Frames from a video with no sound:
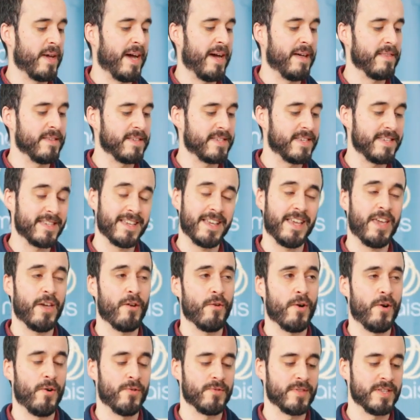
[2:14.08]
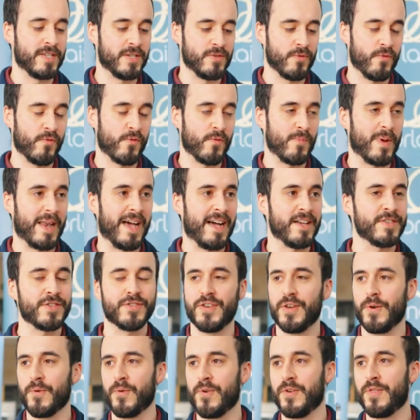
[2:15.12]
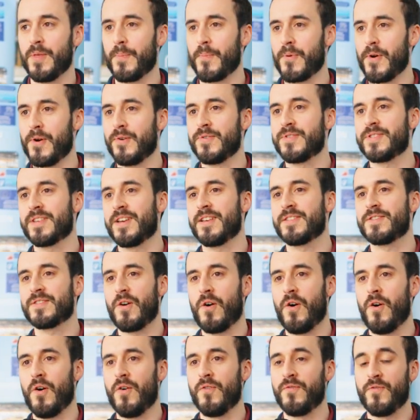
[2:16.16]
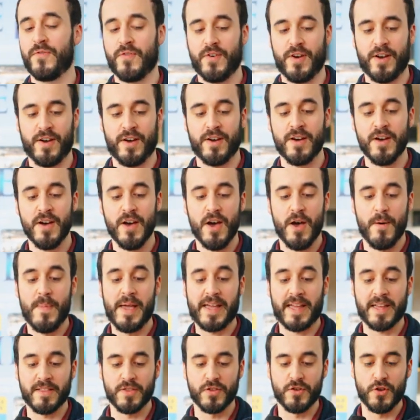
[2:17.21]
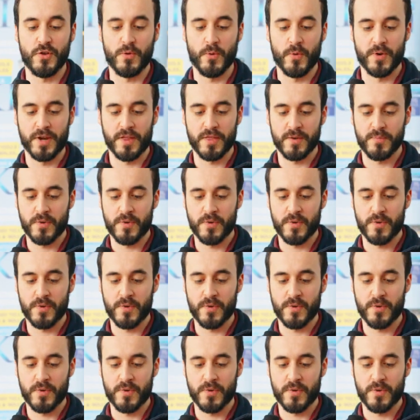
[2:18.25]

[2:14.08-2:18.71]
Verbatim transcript: that. This is a year old. This is all from last year. We're in the process of uh, making the new one at the